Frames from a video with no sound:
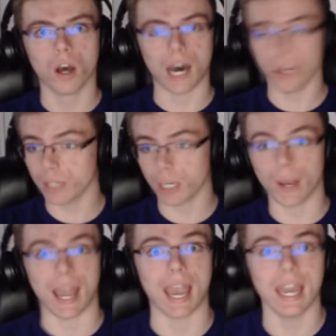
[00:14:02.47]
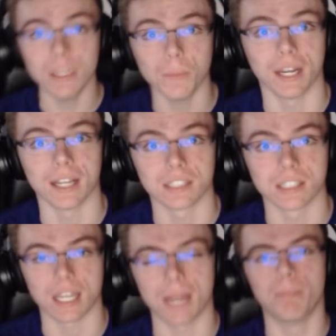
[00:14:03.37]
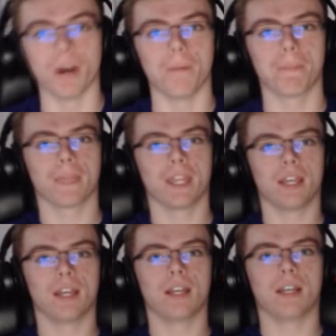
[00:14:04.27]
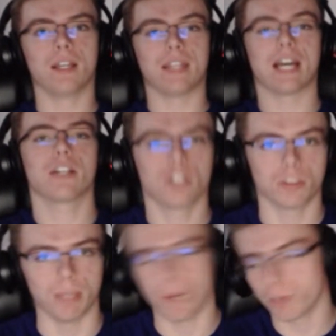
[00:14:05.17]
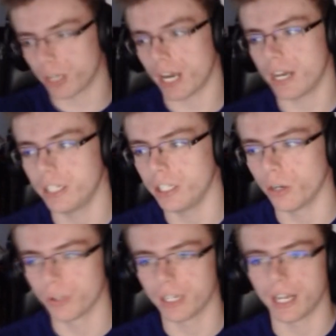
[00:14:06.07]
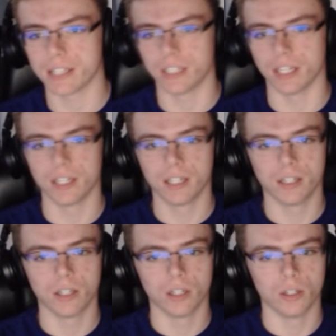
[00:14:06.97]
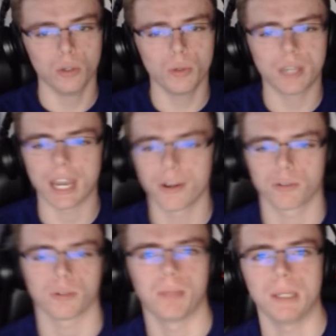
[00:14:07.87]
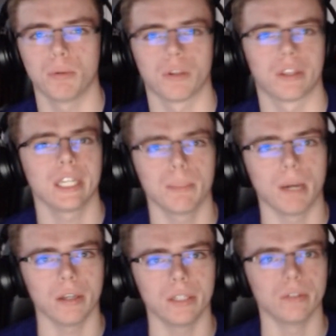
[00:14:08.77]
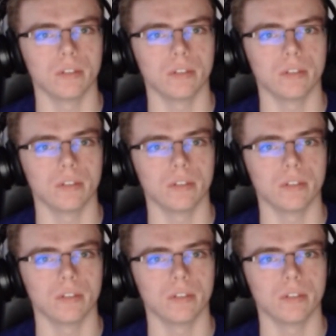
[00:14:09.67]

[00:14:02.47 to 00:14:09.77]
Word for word: I don't care what anyone has to say, but that's just me. I'm trying to you know realize that who cares what people think about you?